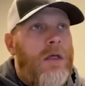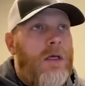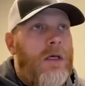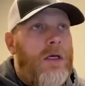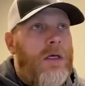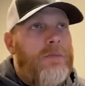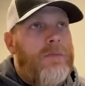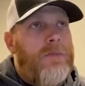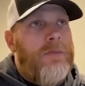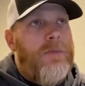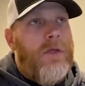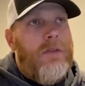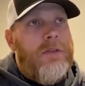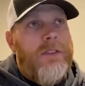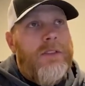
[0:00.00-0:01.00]
But
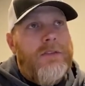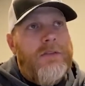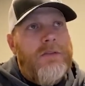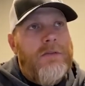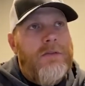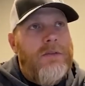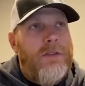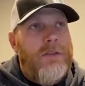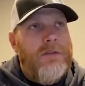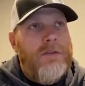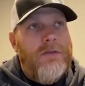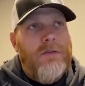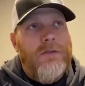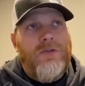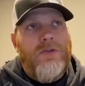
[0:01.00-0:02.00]
on this is a
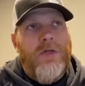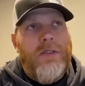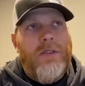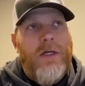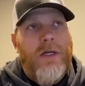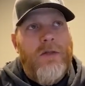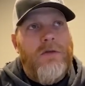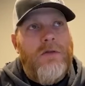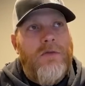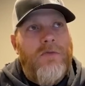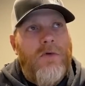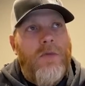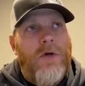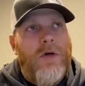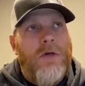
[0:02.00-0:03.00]
little trick that I learned
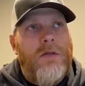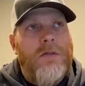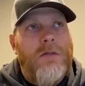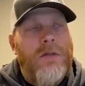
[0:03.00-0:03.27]
from our